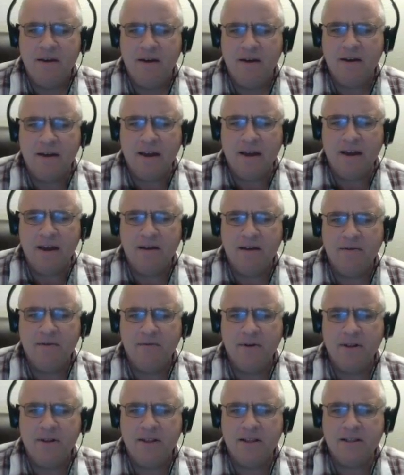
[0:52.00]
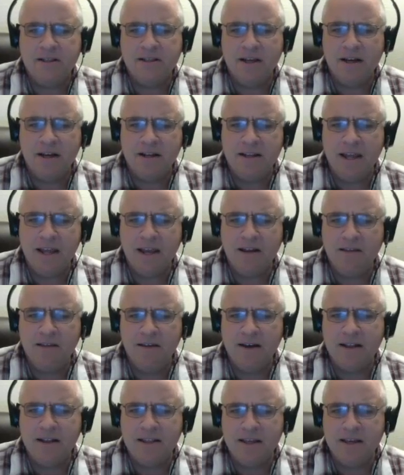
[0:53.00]
Okay, well let's uh, take a
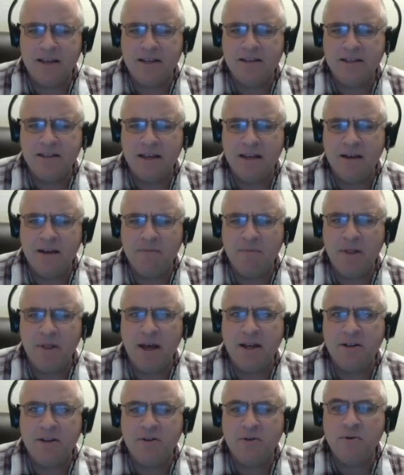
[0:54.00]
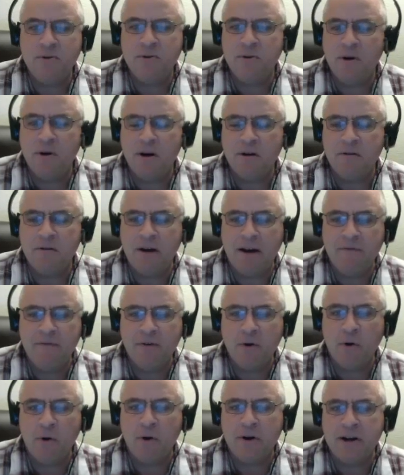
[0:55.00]
look at this uh, applied to our
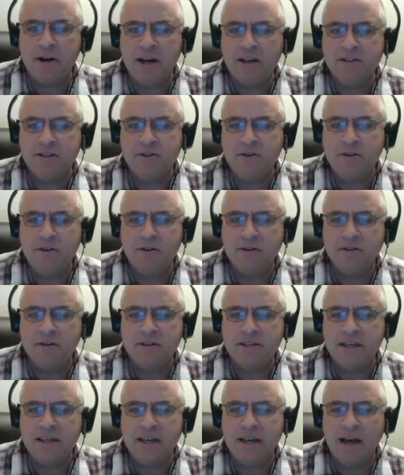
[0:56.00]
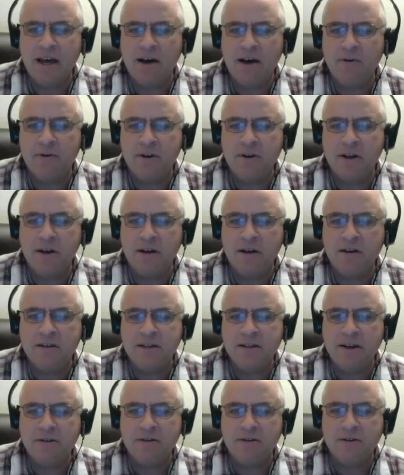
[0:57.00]
graphic organizer. See how it uh,
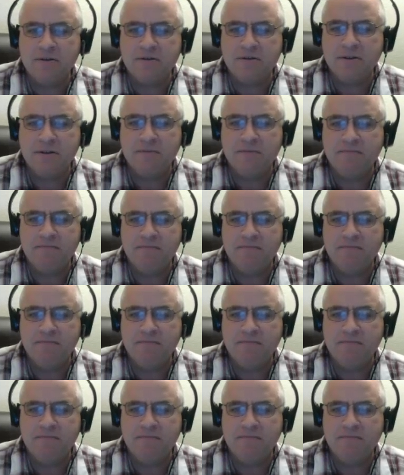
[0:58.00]
see how it goes.